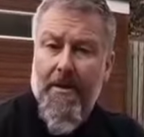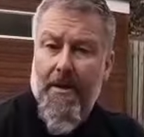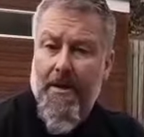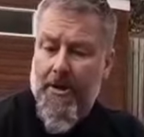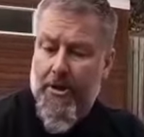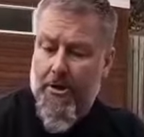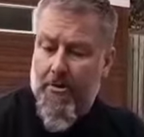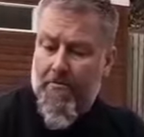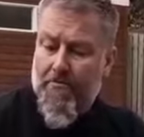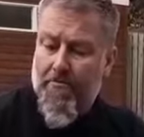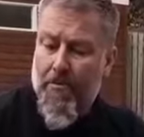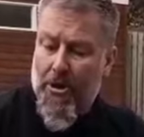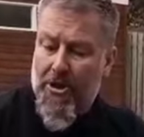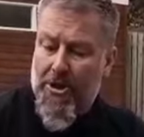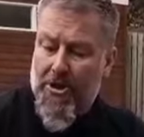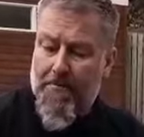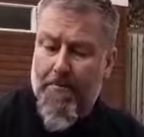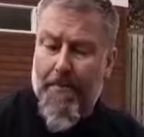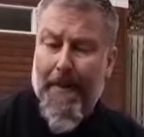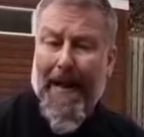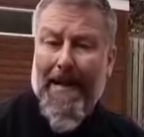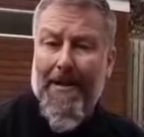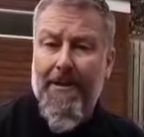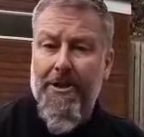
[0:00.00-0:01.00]
You must
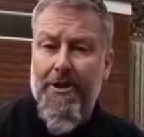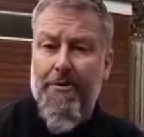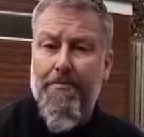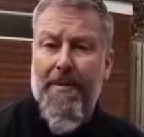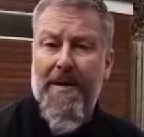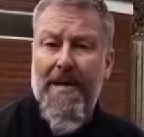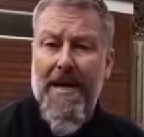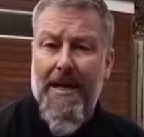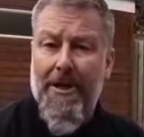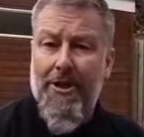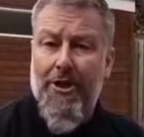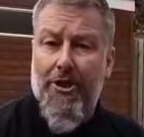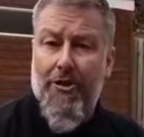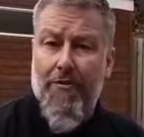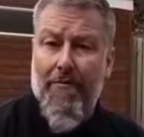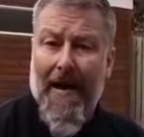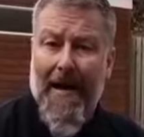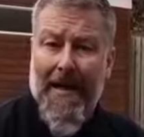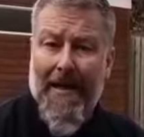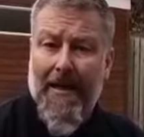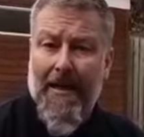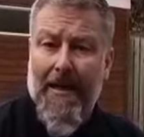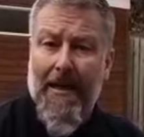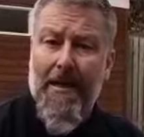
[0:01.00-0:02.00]
balance pH
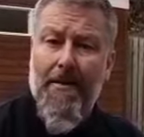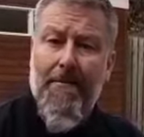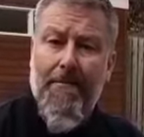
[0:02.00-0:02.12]
correctly.